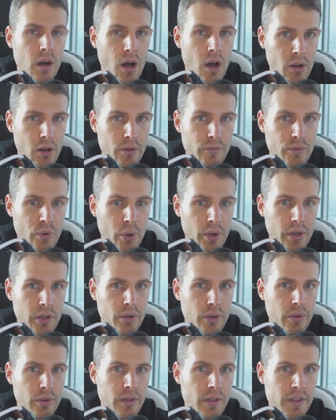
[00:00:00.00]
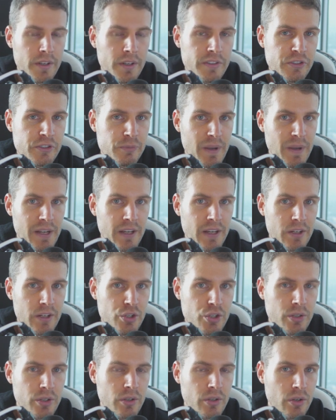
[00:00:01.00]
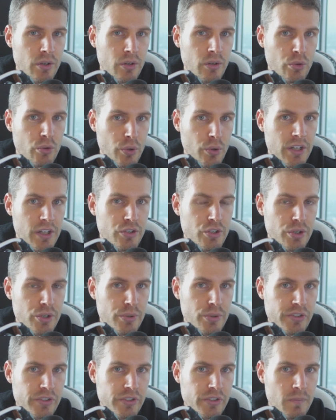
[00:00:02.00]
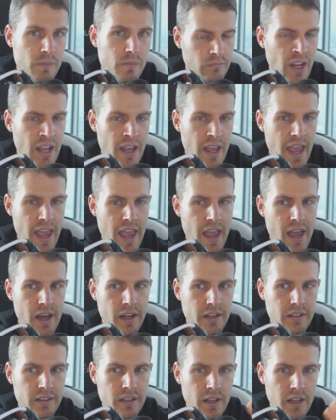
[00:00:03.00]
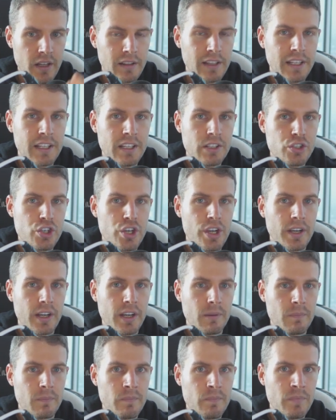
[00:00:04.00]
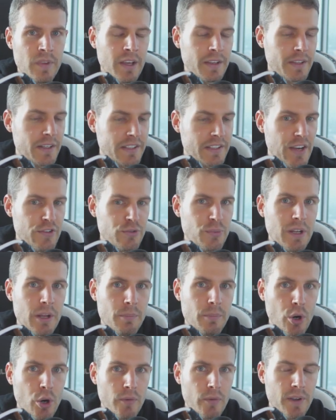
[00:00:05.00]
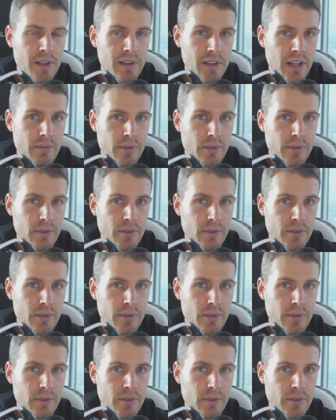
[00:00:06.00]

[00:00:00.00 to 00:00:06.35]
olive oil, spinach, green juice, and lean chicken. This gives me the perfect